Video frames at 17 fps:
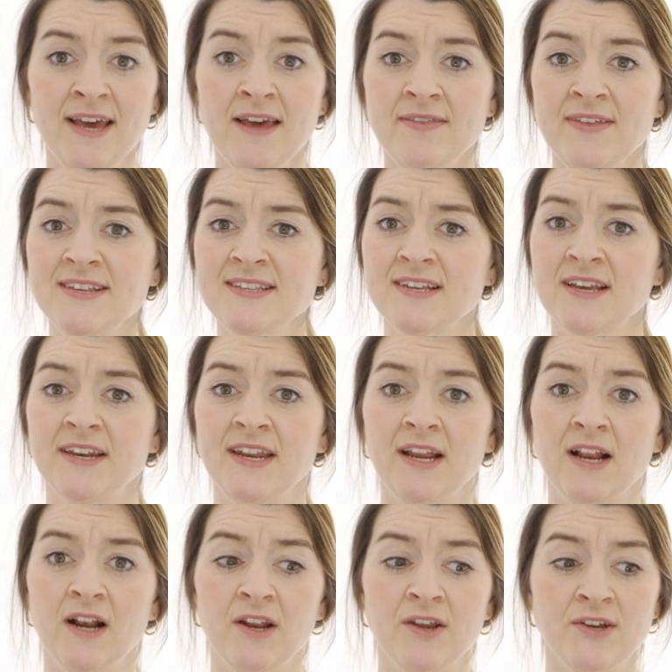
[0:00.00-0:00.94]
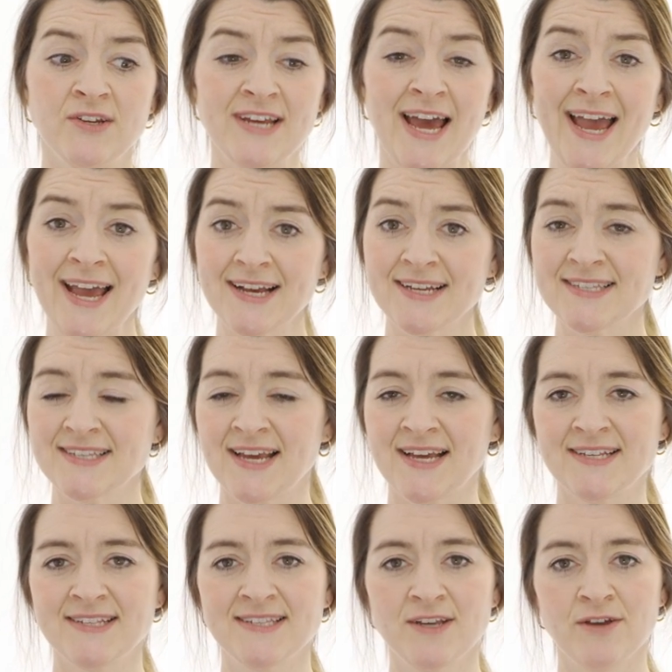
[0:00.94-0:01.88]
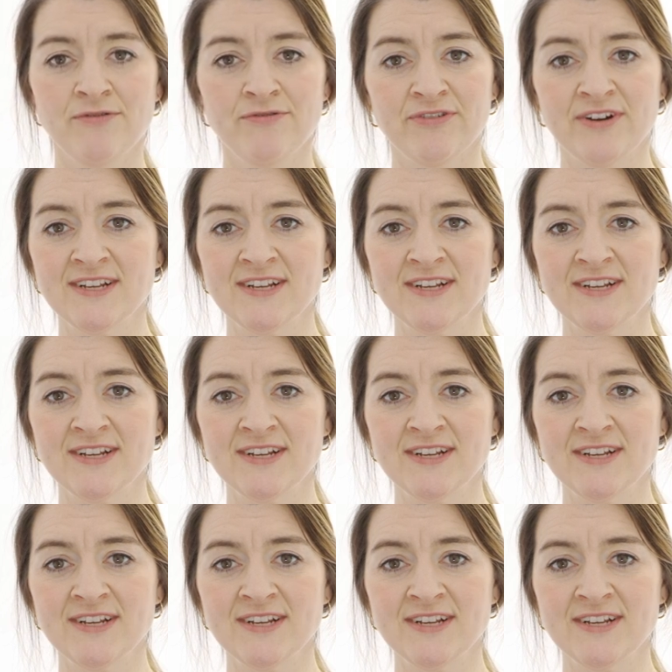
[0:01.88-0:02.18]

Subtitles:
This can include access, so for